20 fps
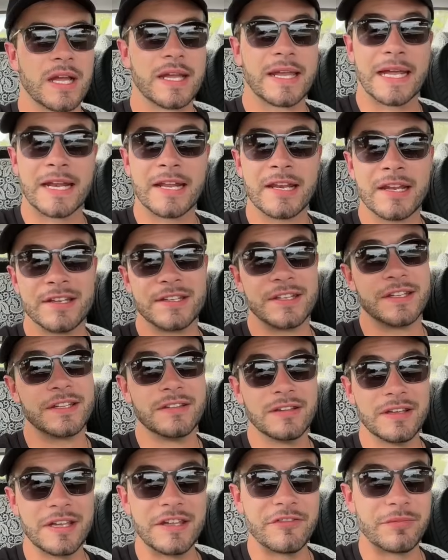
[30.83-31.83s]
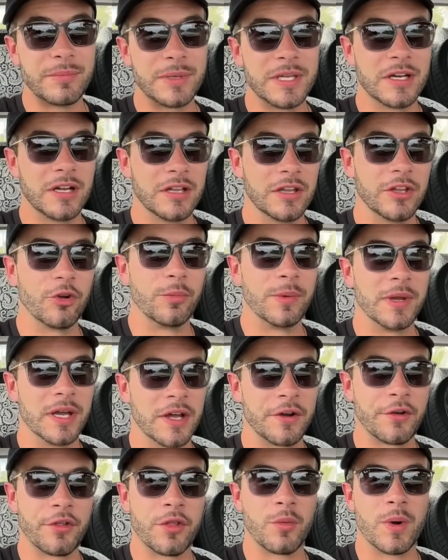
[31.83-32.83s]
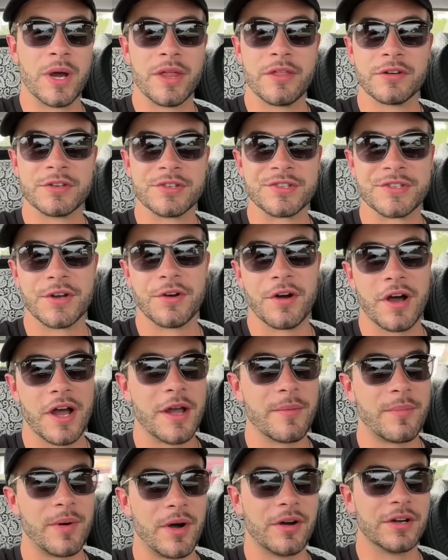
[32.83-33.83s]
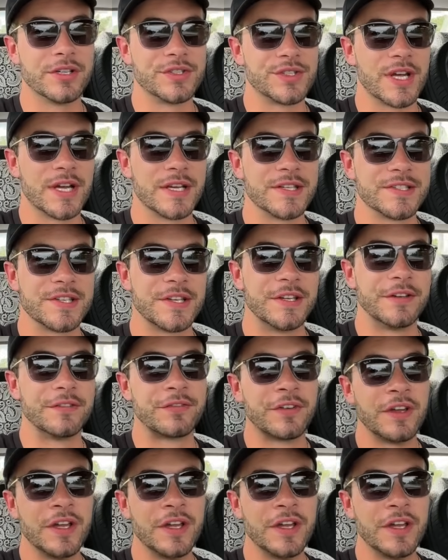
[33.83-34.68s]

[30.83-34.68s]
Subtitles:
Canada did leave me a little bit under the weather, so I apologize if